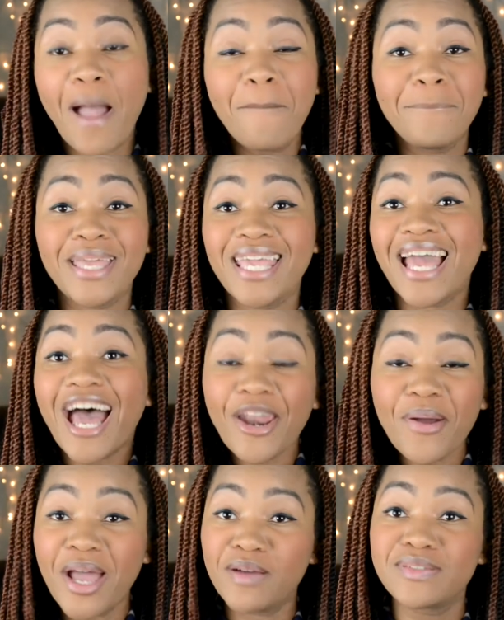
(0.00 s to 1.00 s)
me, I
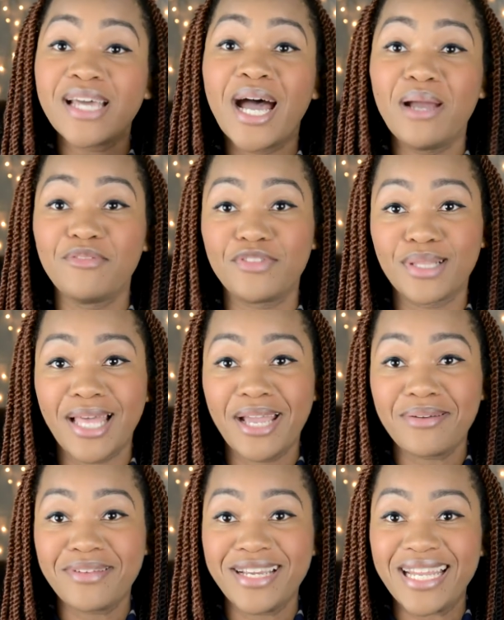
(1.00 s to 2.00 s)
don't have time for
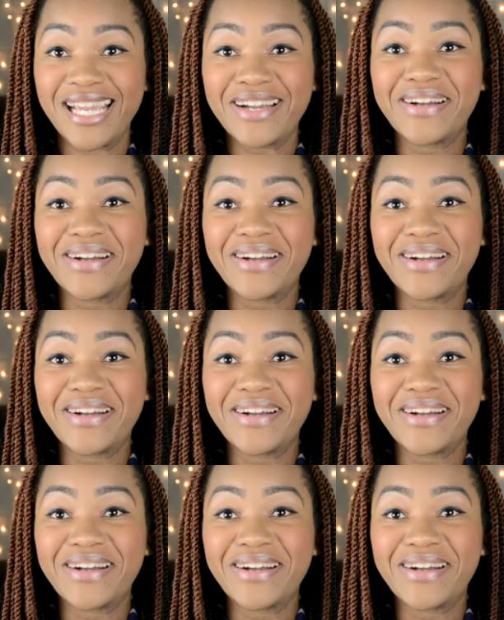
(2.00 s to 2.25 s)
light reading,